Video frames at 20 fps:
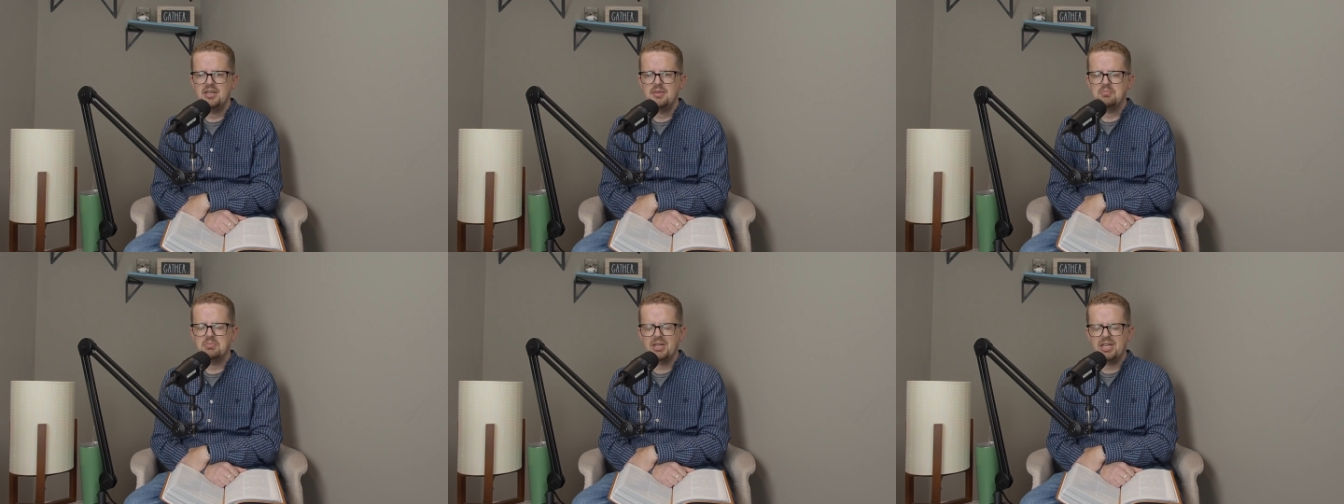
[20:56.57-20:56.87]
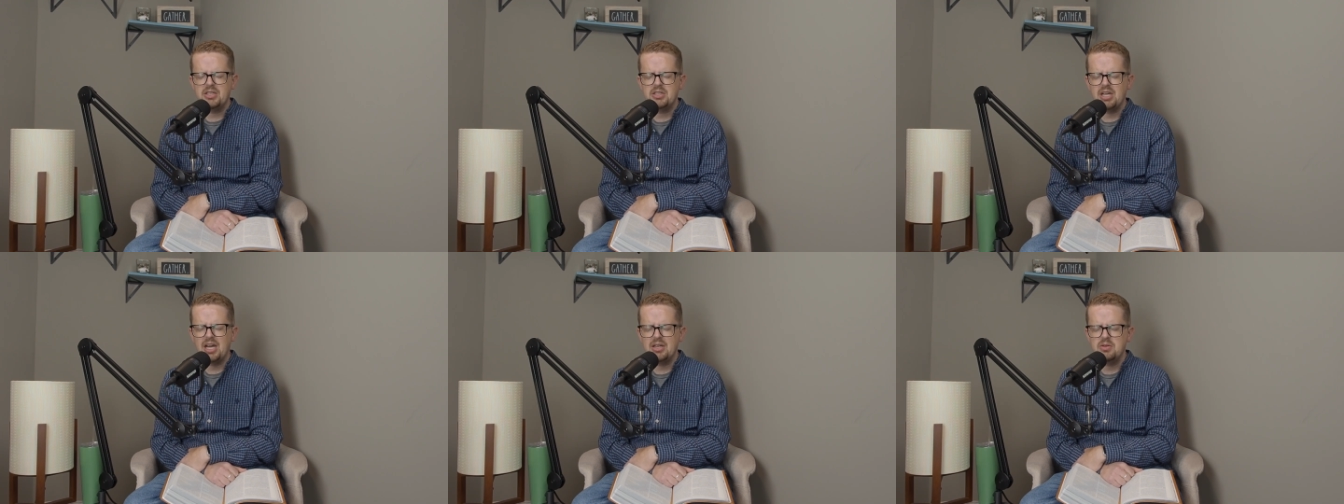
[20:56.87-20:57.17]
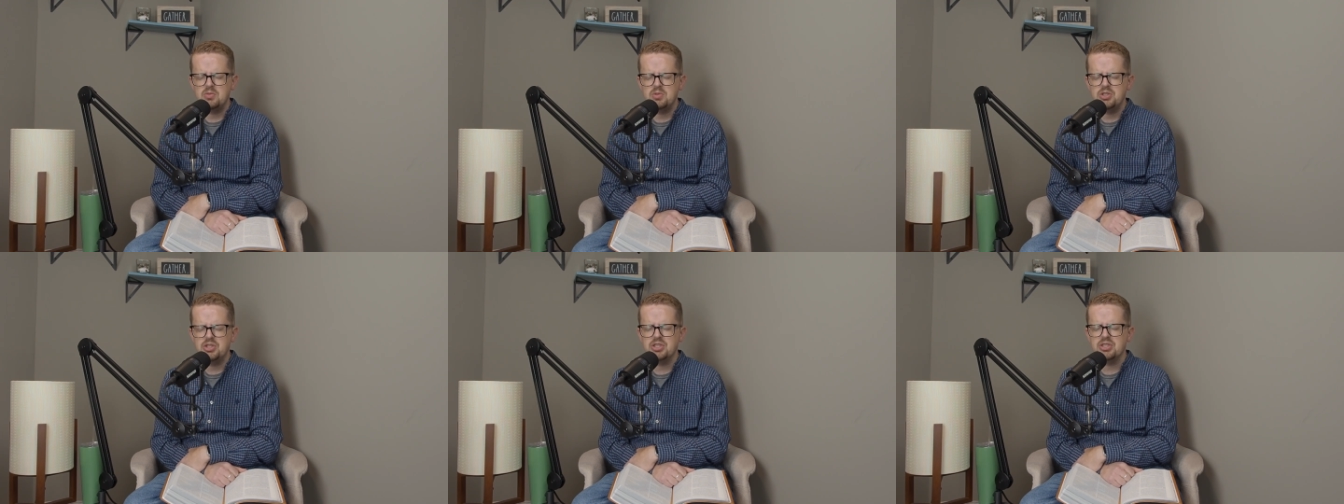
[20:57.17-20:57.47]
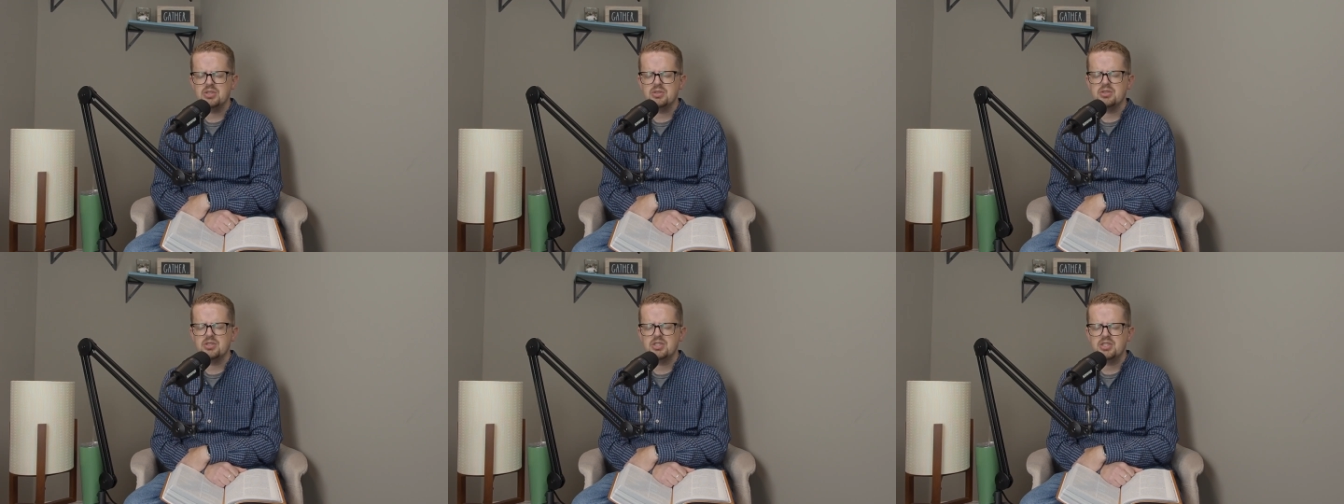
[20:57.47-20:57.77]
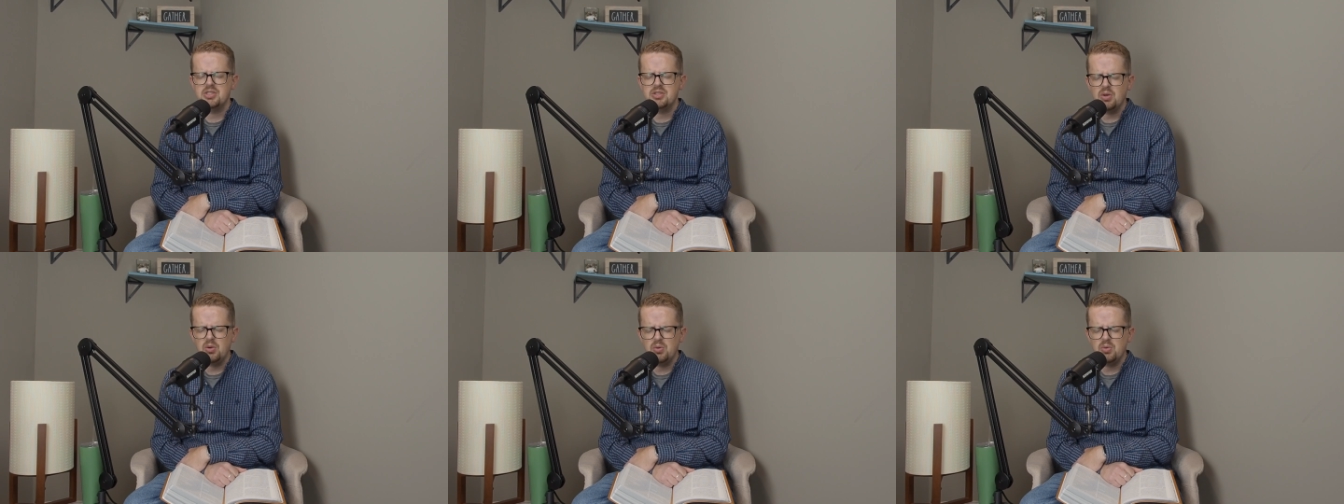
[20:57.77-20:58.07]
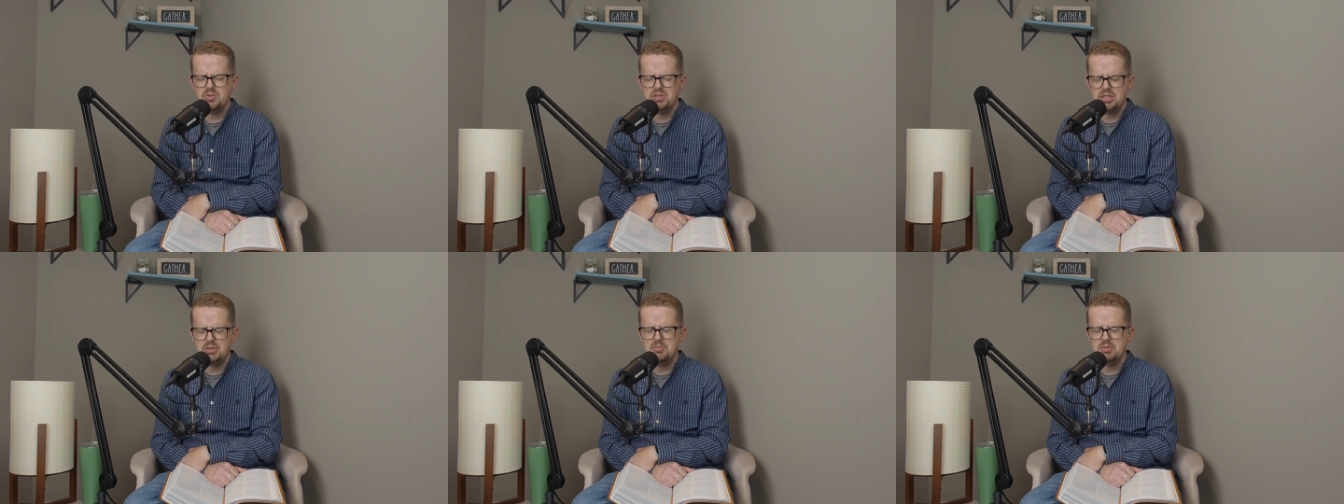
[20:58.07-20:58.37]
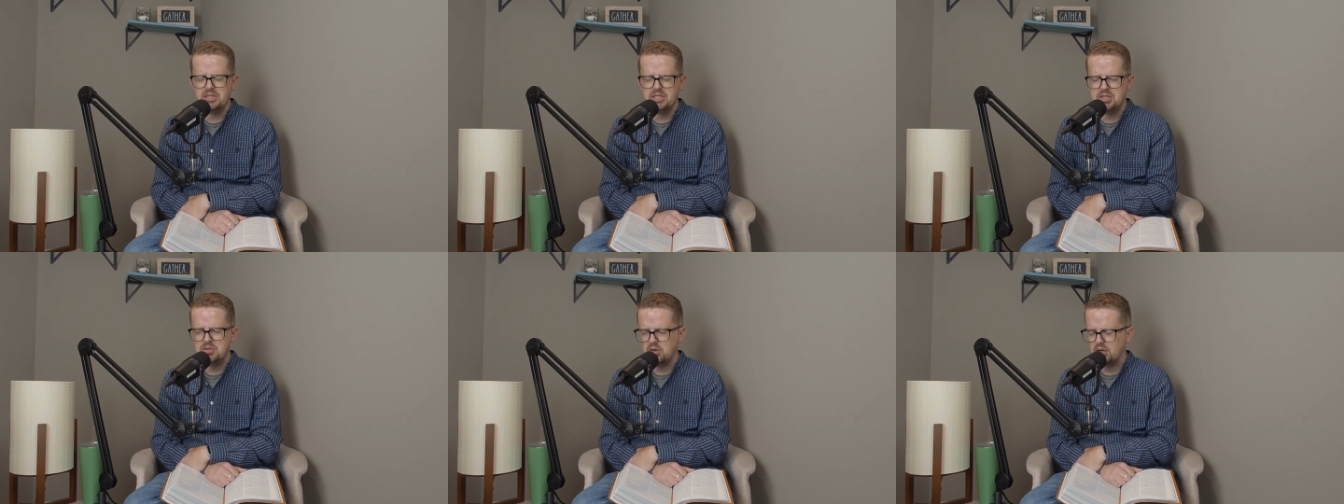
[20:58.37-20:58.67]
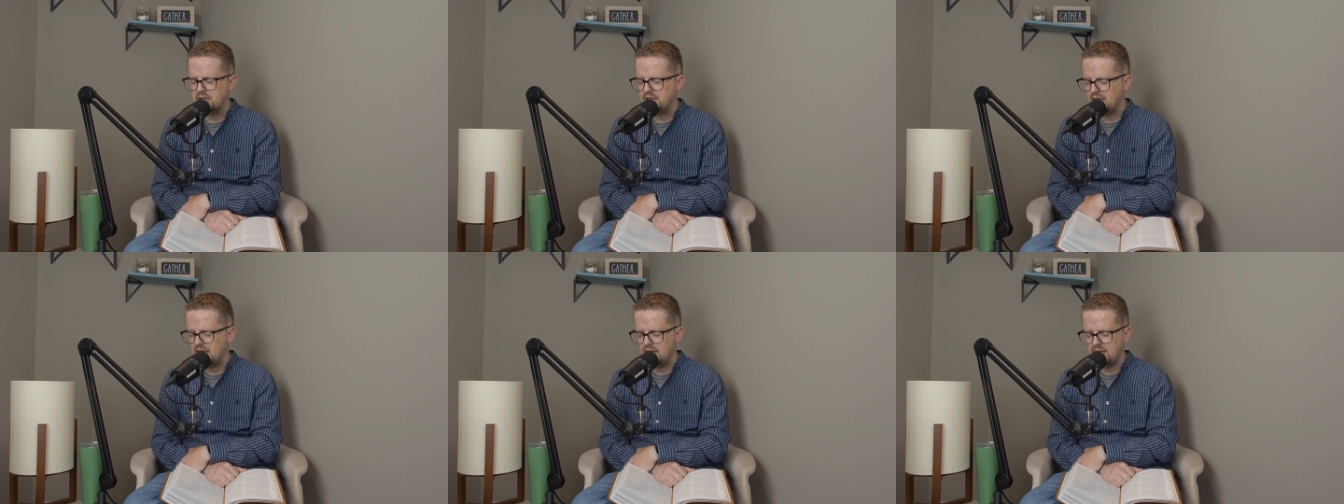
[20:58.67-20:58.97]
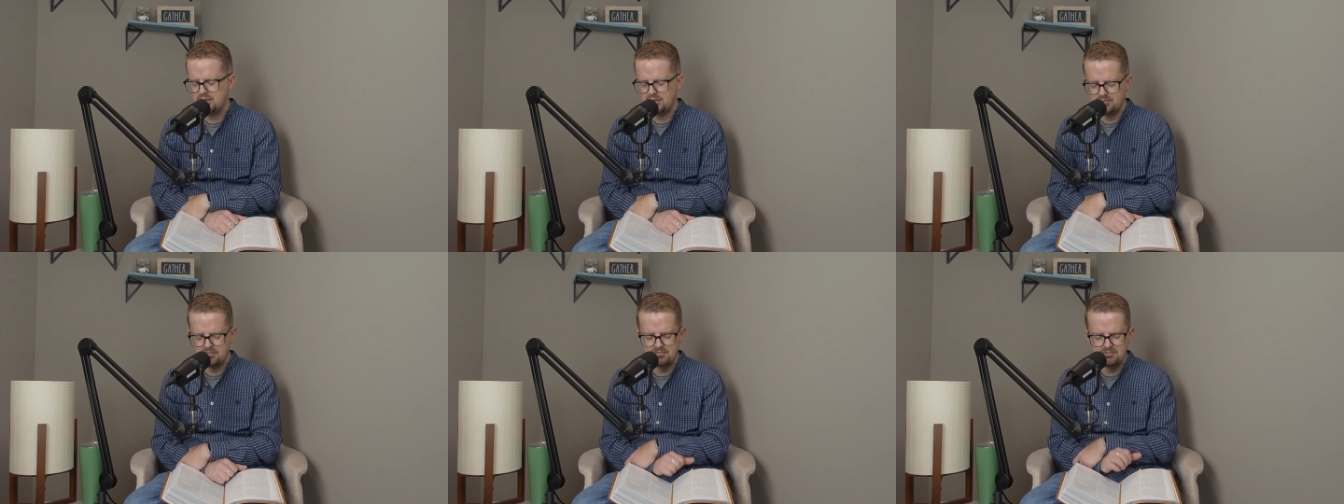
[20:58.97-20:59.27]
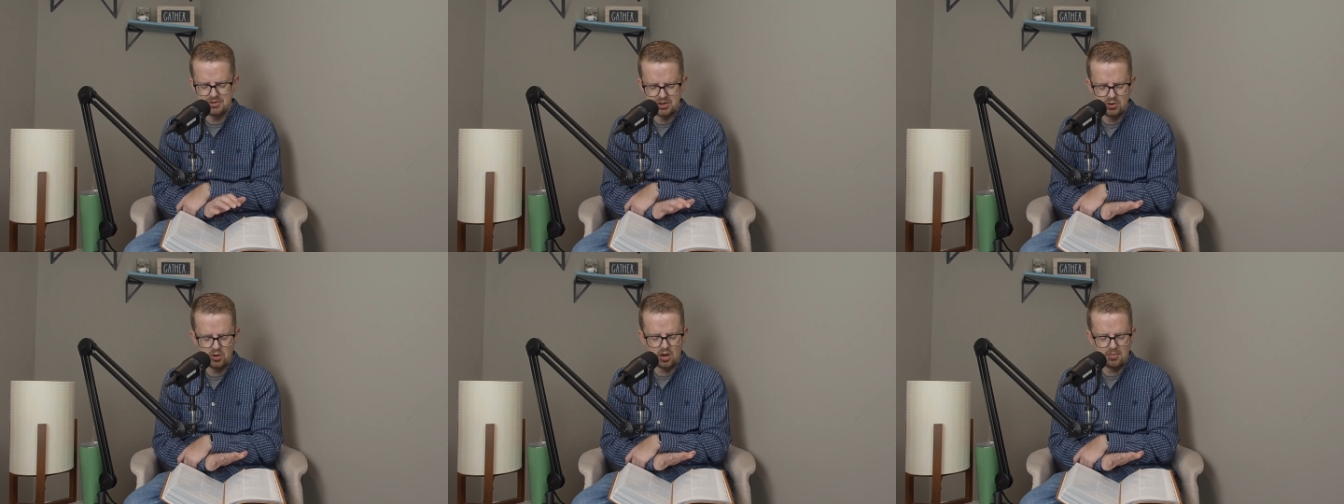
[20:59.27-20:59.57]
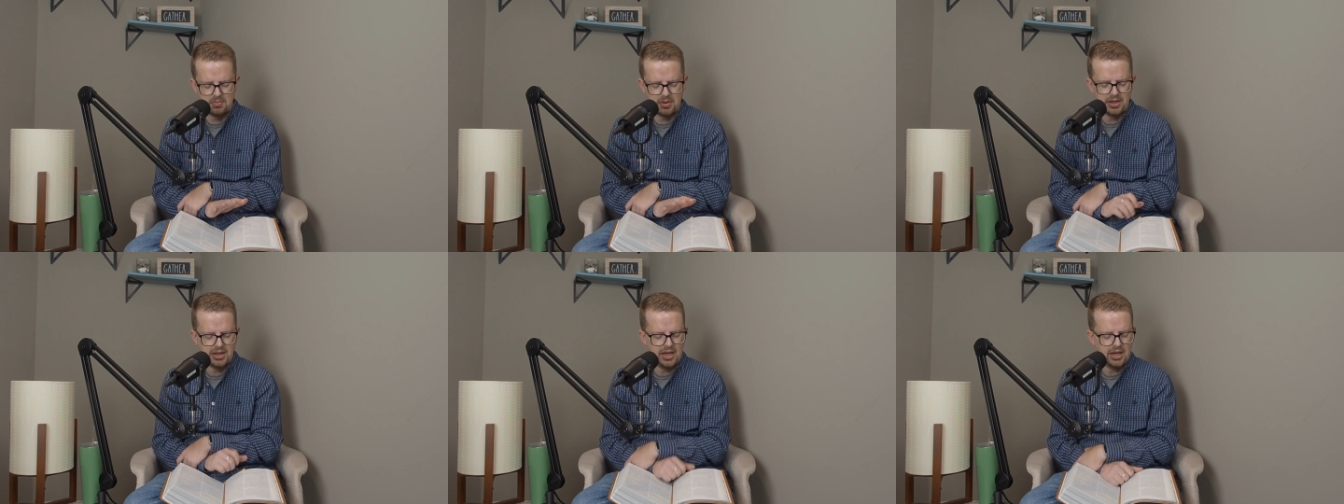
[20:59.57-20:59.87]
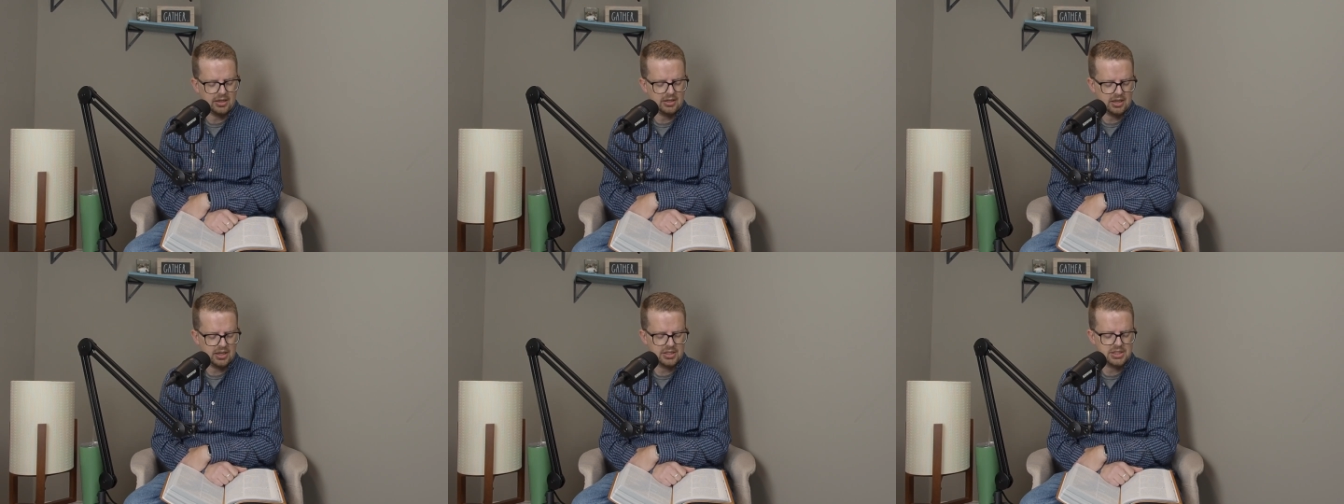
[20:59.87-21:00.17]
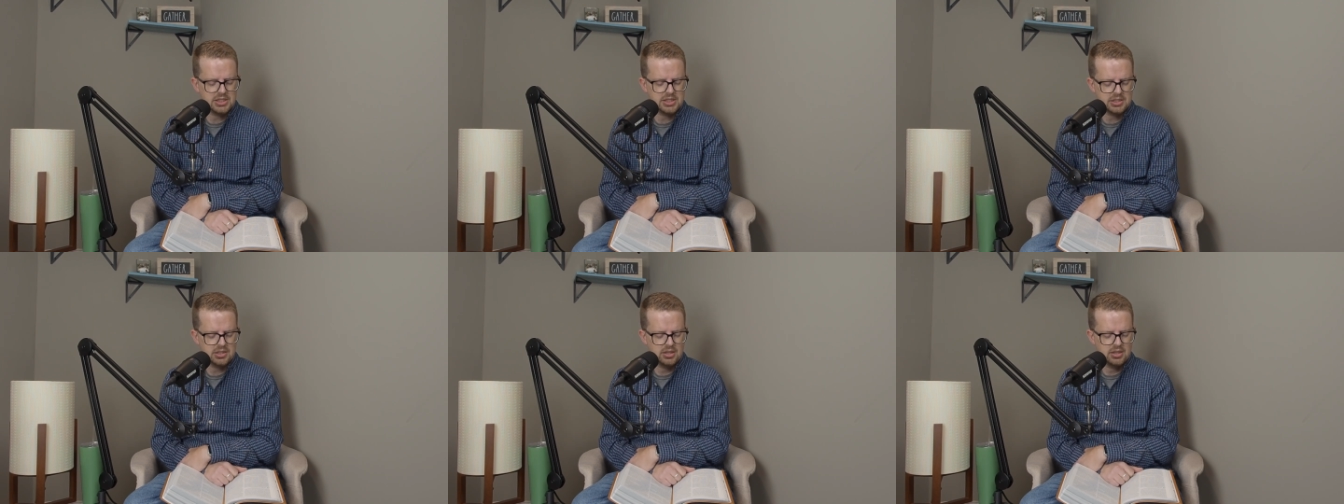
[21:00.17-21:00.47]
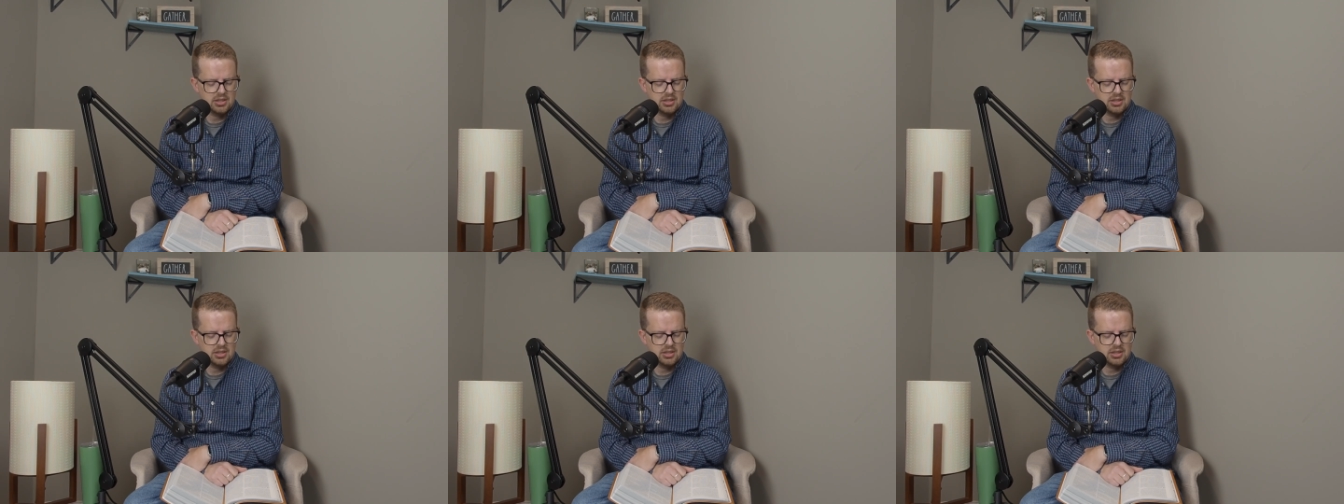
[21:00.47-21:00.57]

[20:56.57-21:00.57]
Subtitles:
But I was just so deeply struck by that as